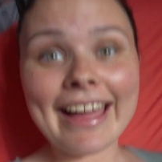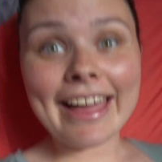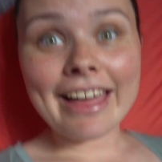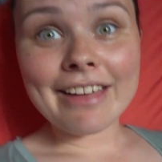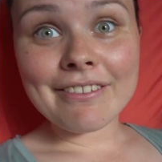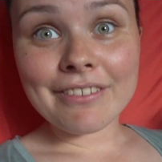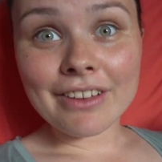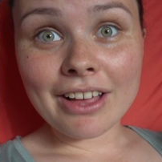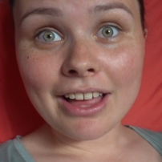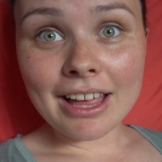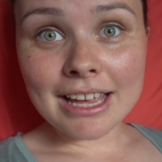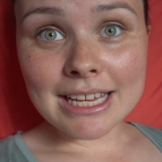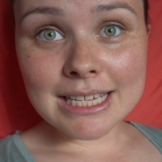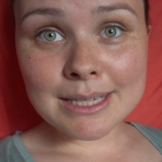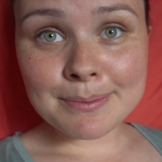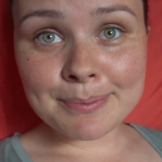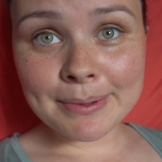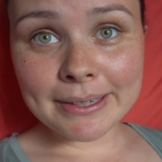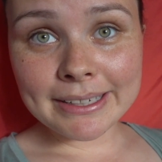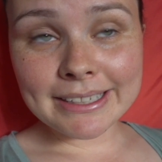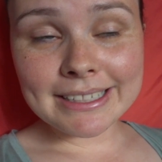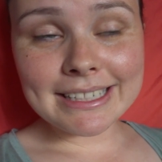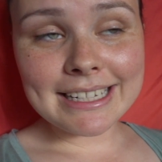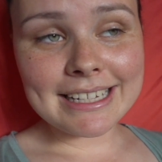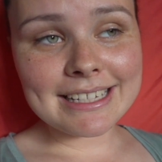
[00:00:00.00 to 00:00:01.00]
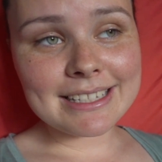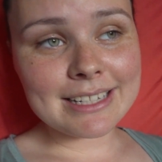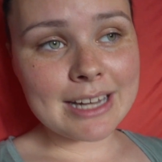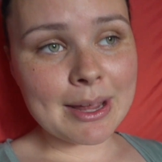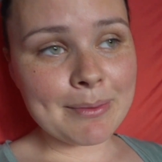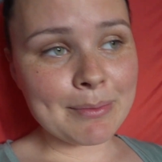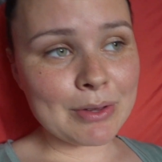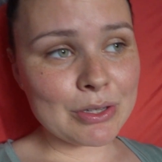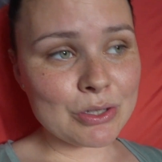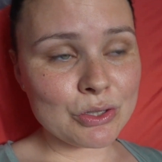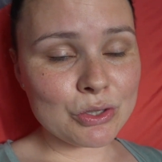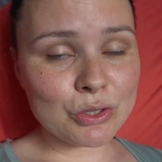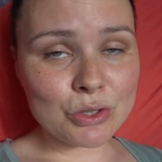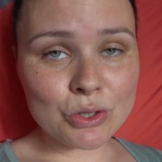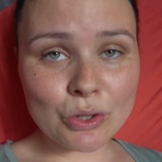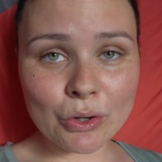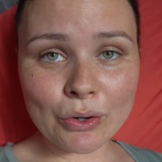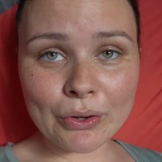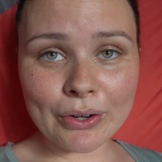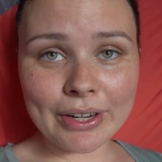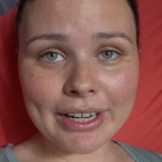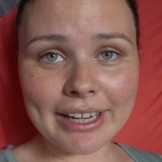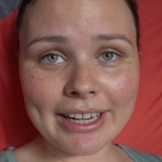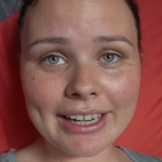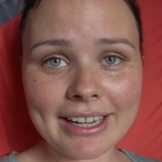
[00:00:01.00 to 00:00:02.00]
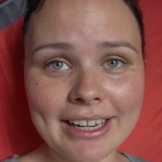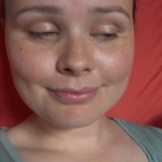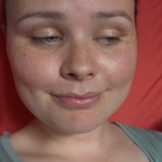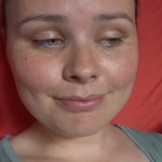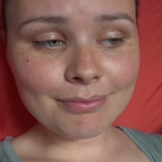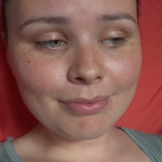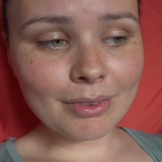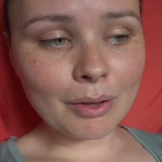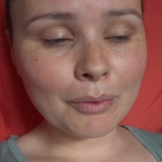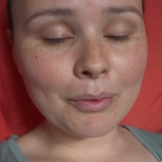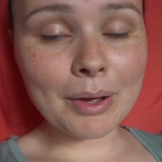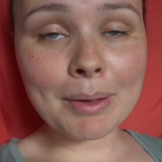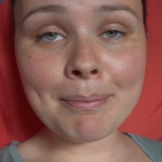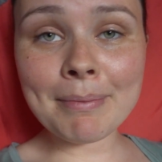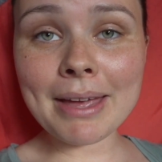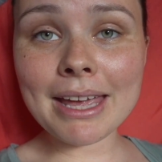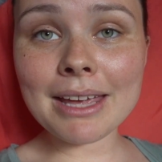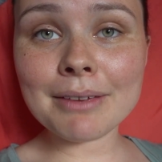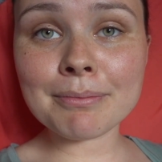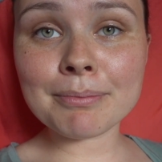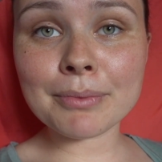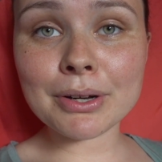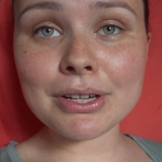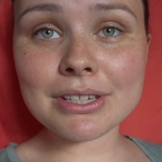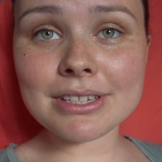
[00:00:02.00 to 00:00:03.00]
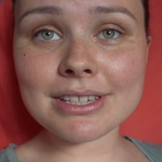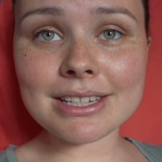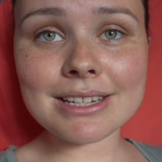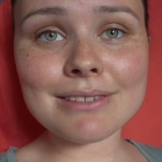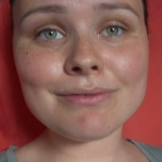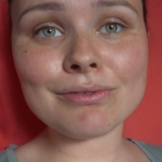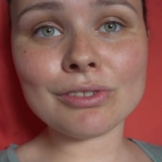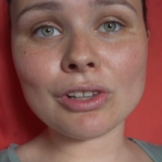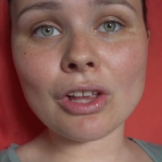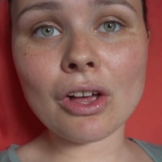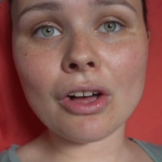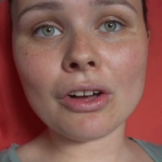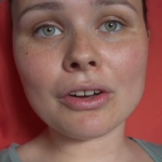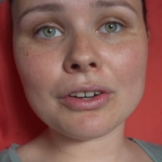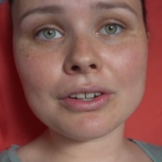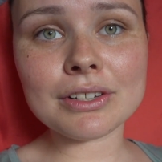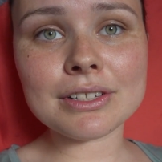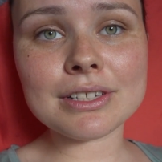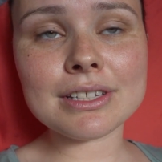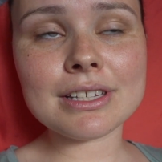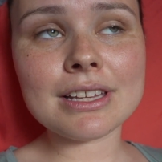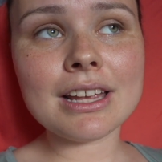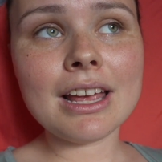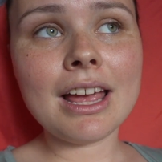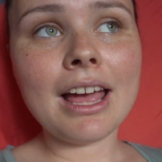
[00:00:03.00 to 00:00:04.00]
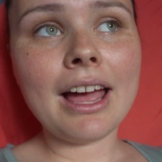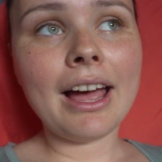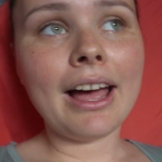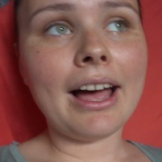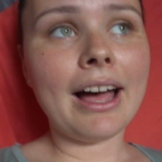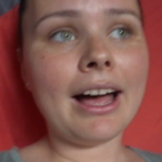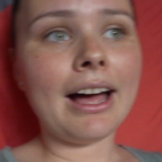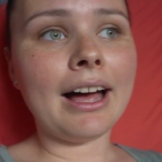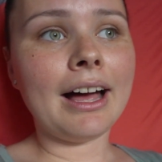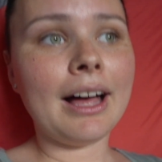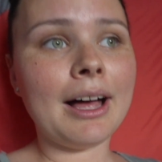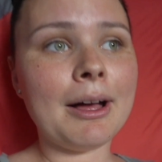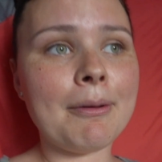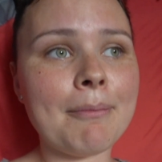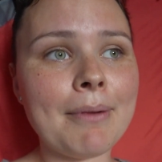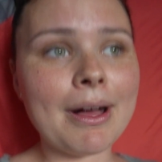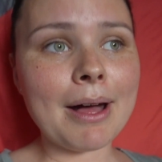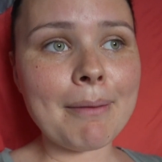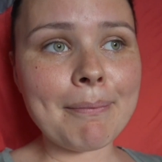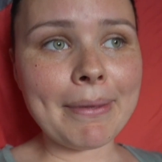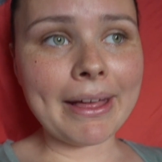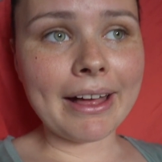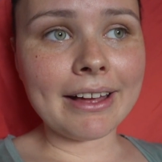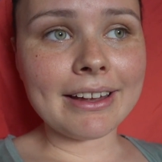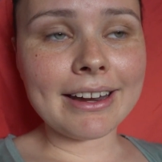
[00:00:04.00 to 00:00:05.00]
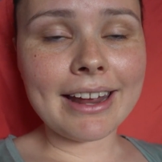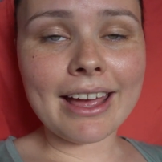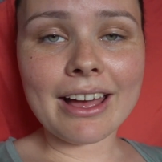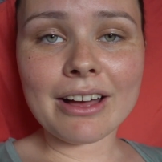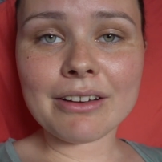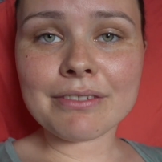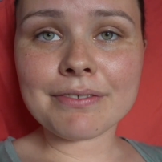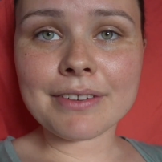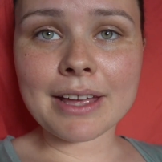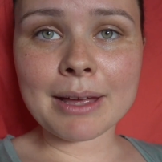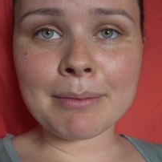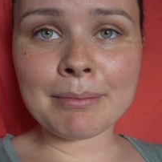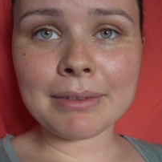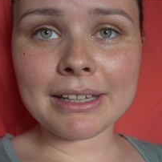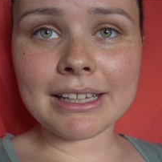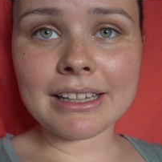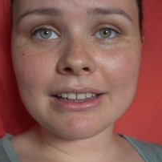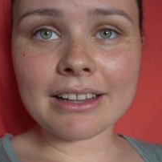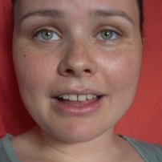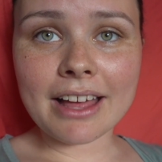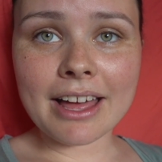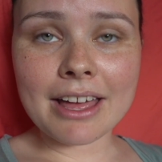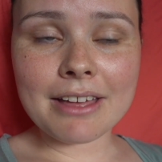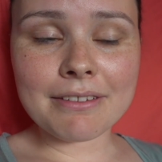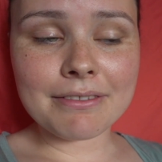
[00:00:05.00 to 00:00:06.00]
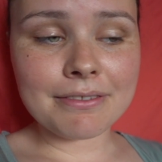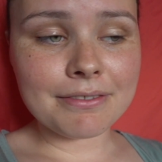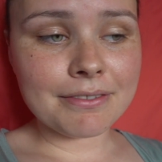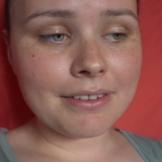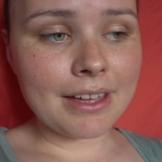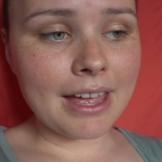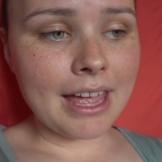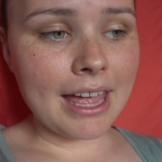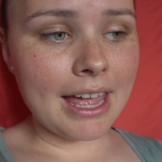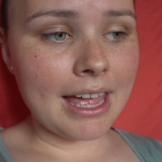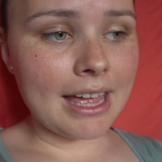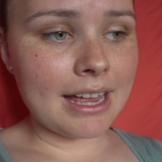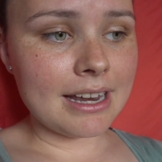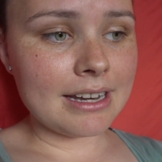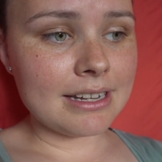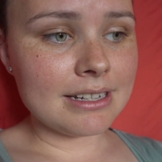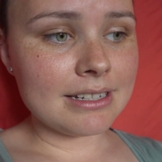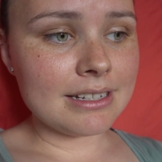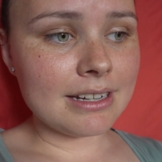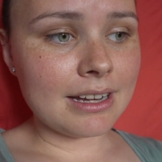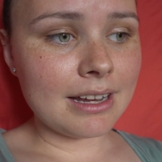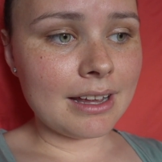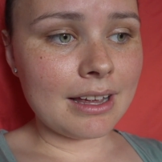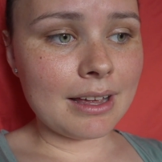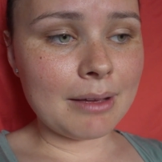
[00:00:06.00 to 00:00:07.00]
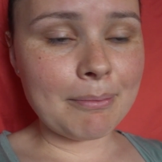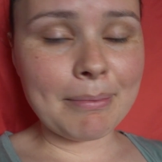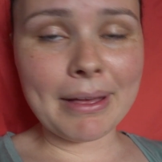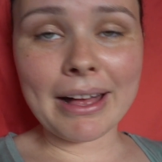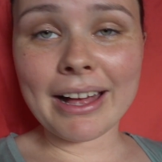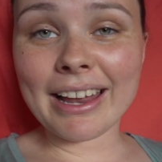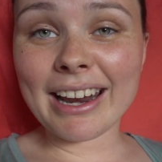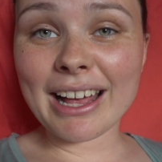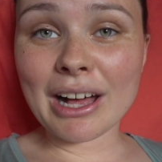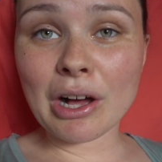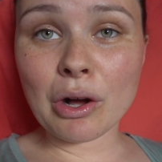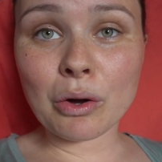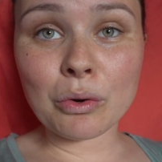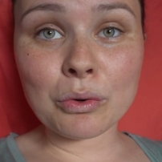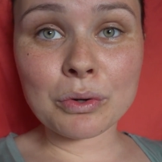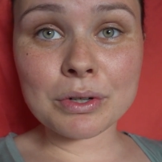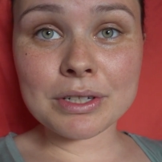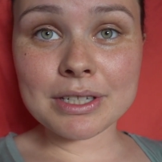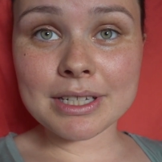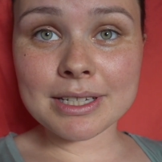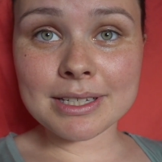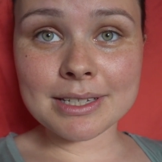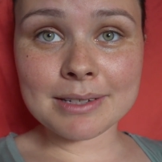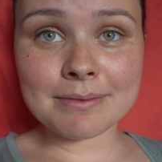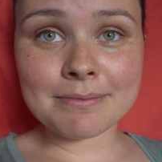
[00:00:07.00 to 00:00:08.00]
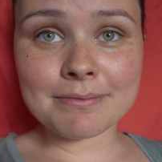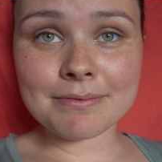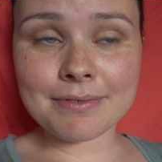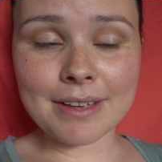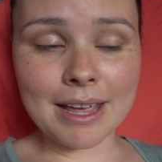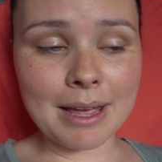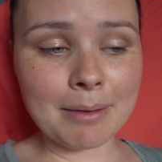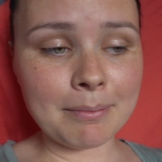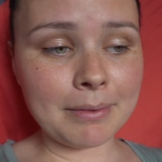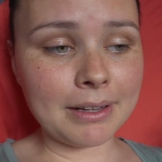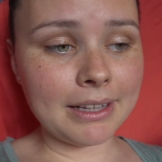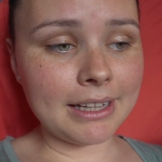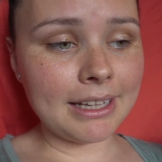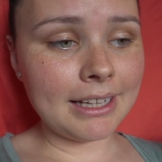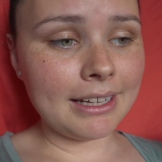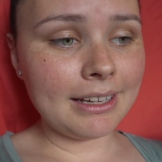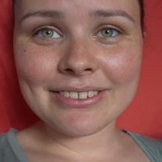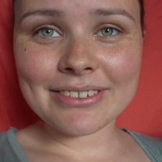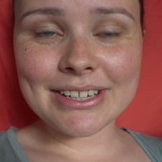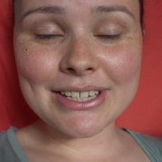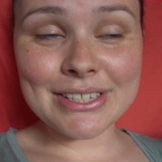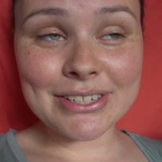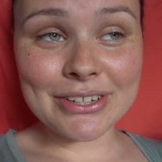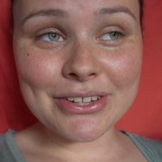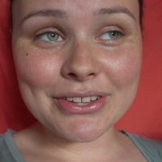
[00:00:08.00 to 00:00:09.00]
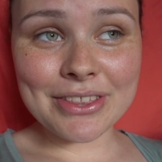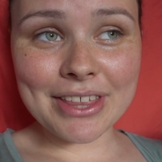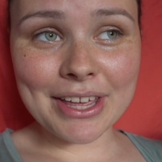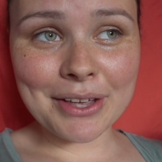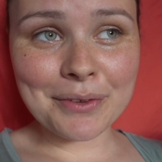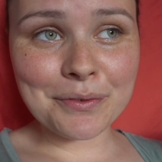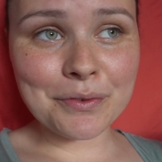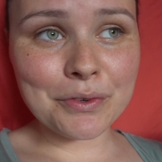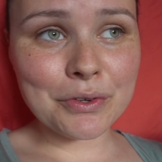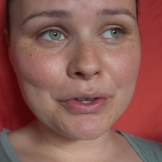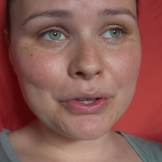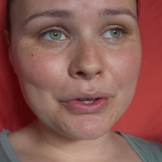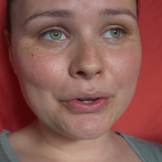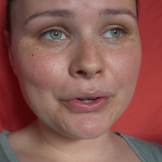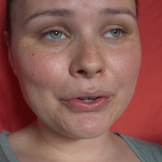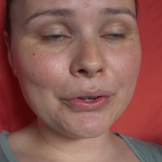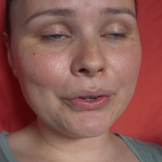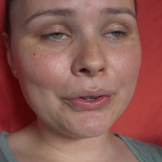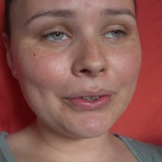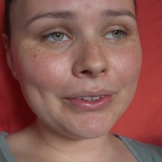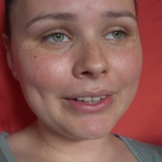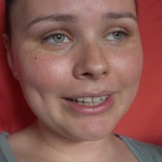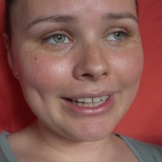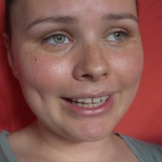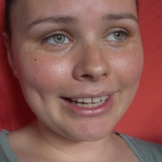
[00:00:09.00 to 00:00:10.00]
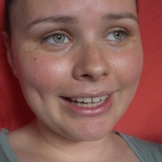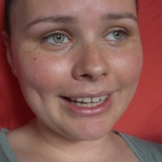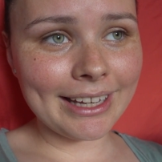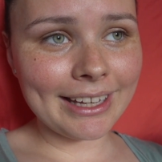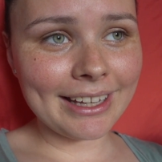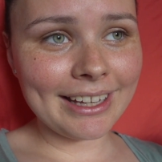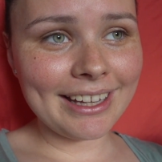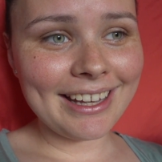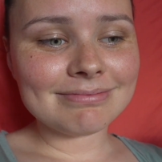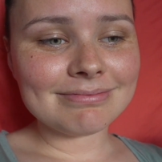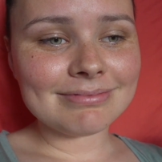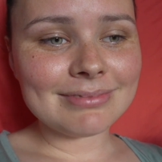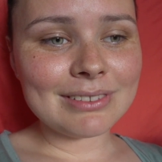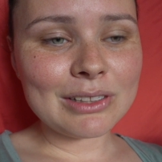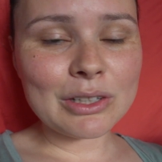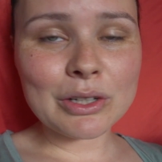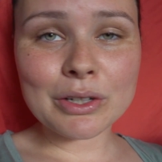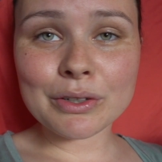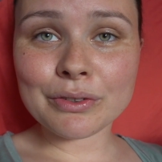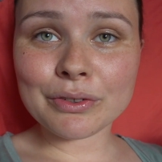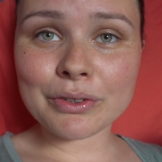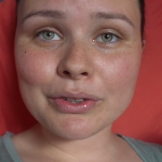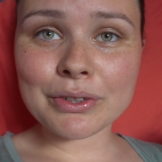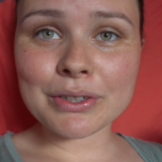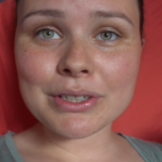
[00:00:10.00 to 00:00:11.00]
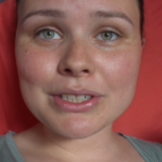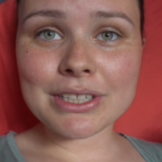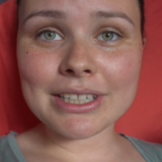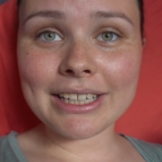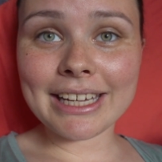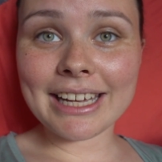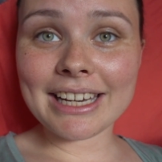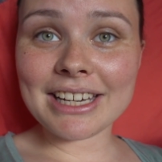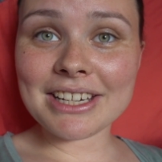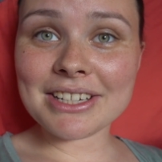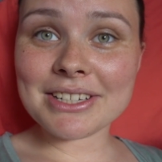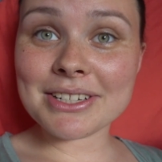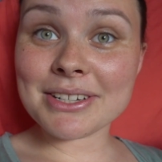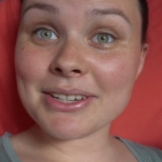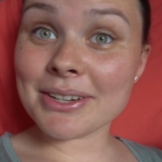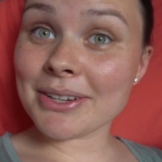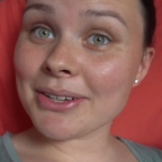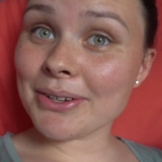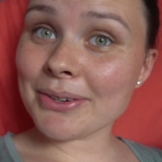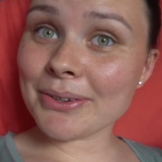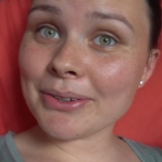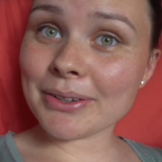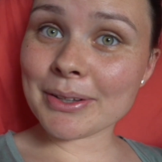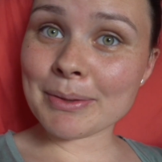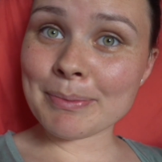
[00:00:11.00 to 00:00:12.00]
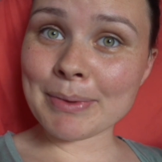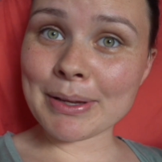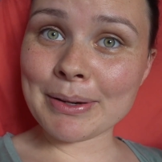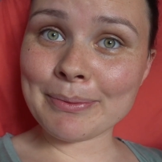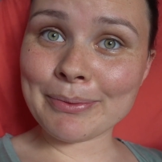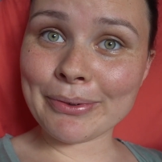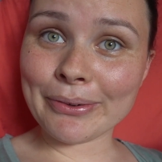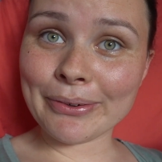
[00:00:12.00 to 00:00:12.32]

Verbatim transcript: I have a husband, his name is Jordan. We make mostly vlogs um, about our family life and about our autism family. We're so thankful you're all here. Look forward to getting to know you all a bit